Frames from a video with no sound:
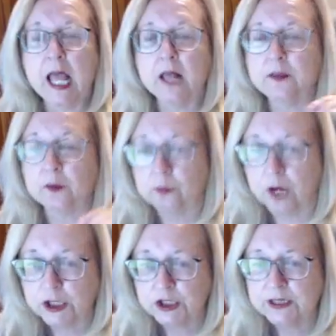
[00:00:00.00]
The
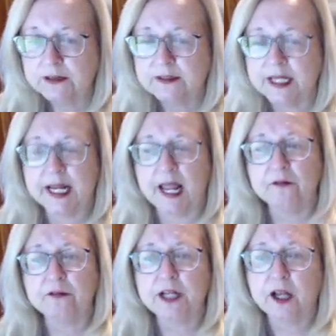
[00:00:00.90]
Russians and
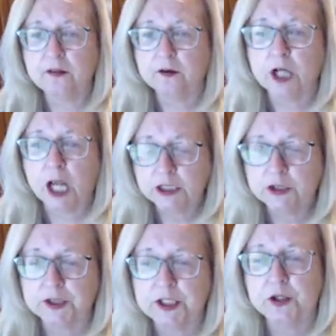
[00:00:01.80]
every other
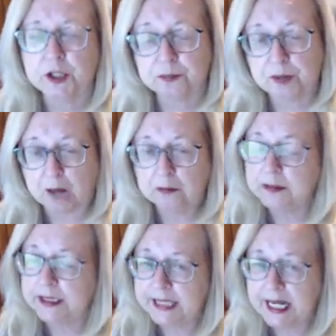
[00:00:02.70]
country you could
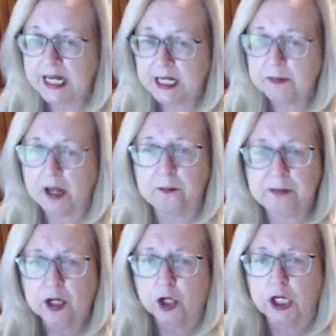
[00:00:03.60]
probably name, a
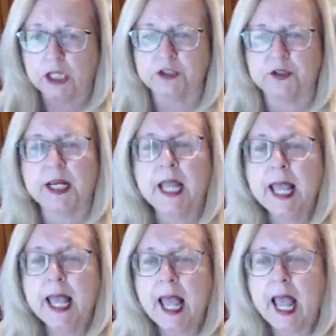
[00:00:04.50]
bigger country,
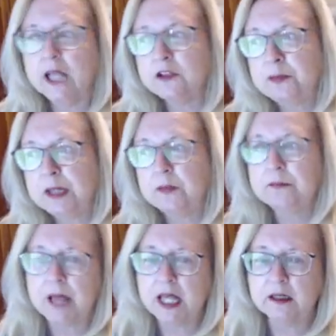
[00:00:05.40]
has been
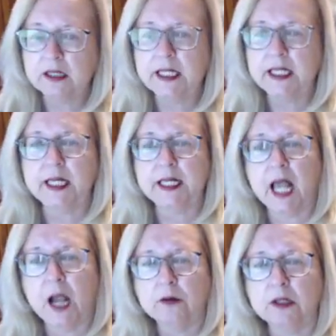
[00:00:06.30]
meddling in
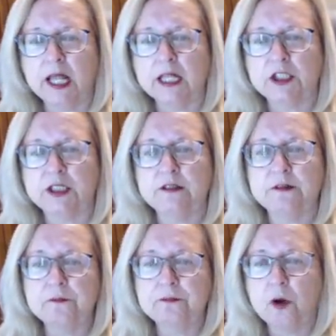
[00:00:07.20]
our elections
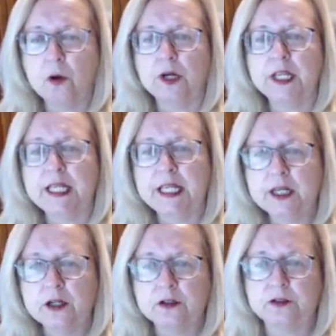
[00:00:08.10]
for
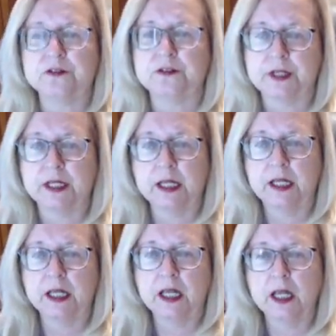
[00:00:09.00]
years.
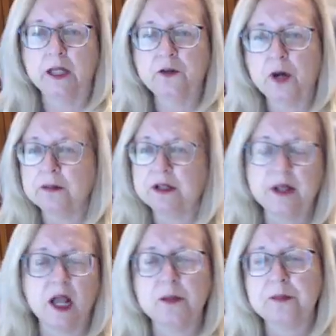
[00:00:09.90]
Trump did
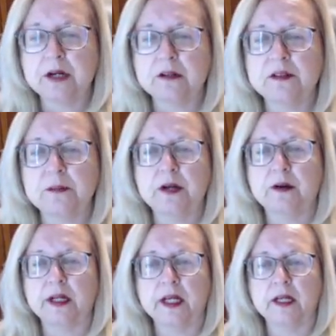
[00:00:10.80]
not embarrass
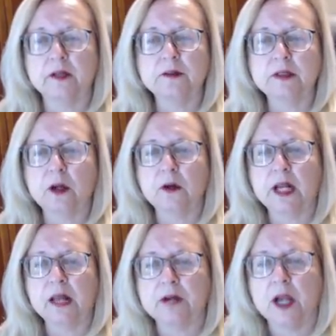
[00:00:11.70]
America. Go get
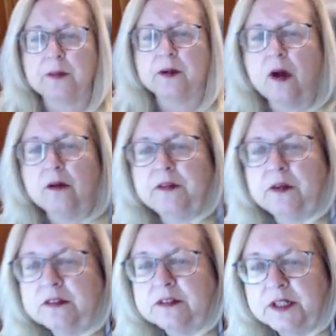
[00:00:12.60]
a cup of coffee or
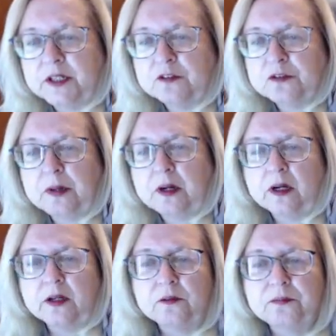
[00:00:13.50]
a Snickers
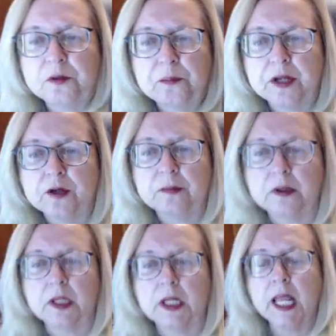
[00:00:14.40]
bar. You'll feel better, Mark.